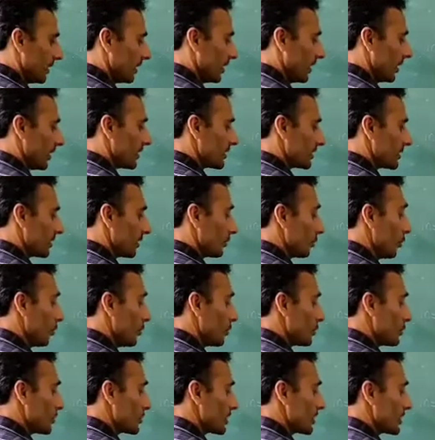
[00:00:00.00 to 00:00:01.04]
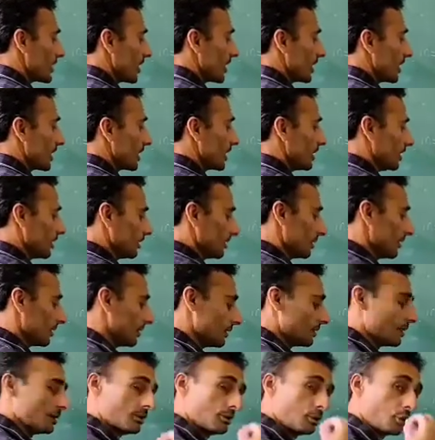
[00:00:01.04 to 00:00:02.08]
It is a loan
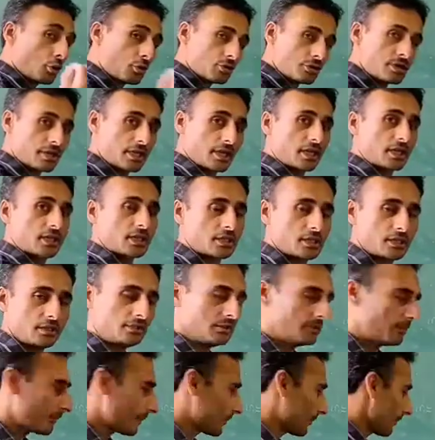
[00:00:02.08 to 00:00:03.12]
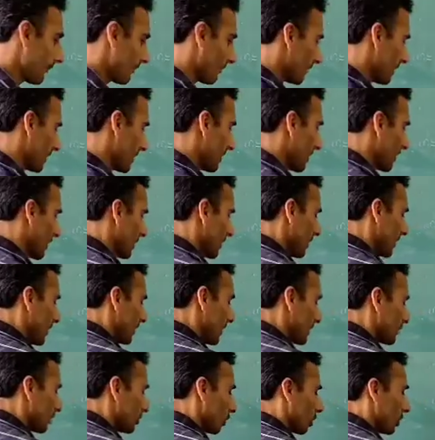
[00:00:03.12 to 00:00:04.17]
taken.
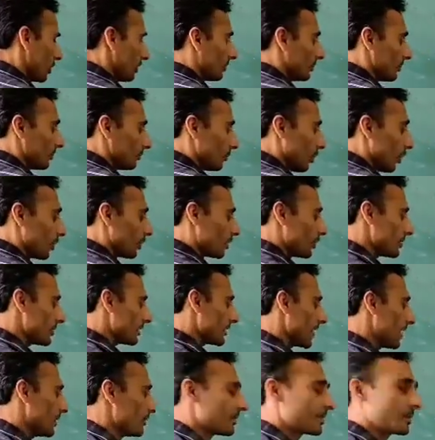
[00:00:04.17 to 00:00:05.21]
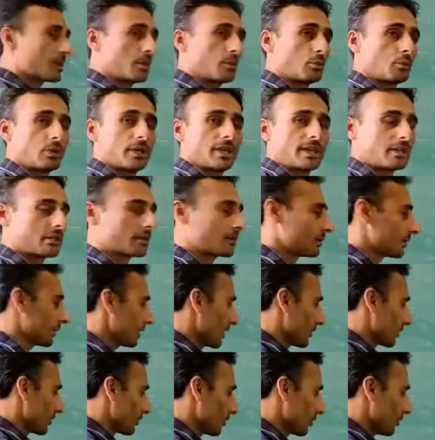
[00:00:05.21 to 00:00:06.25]
So borrowed capital will
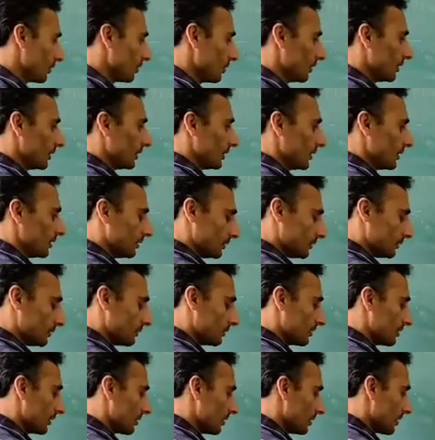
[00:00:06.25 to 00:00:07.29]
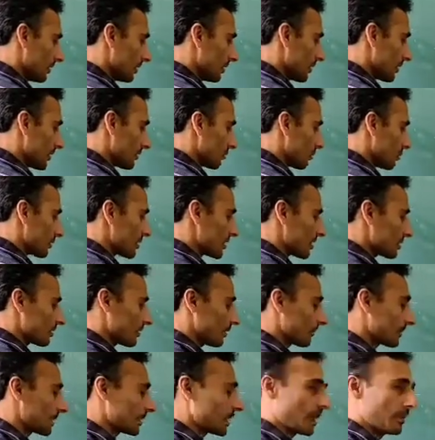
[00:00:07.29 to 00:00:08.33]
include the sources
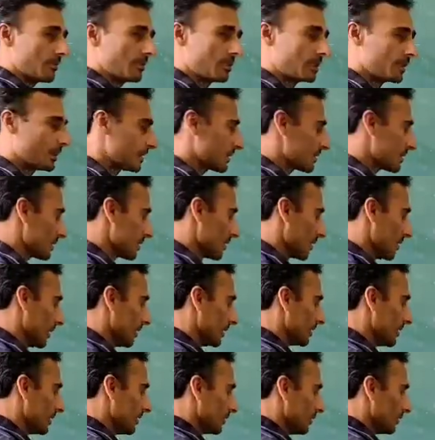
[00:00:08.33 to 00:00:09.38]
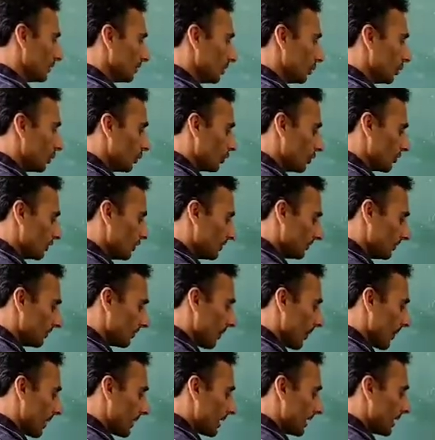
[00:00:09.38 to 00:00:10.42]
of capitals like
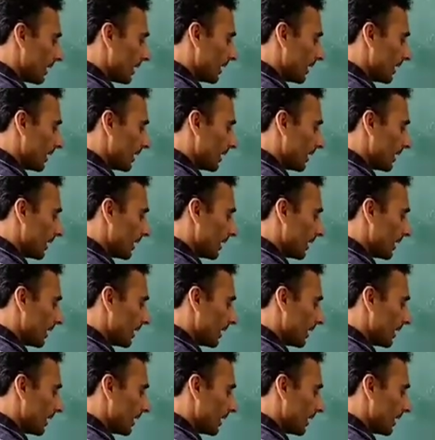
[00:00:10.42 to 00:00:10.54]
loan,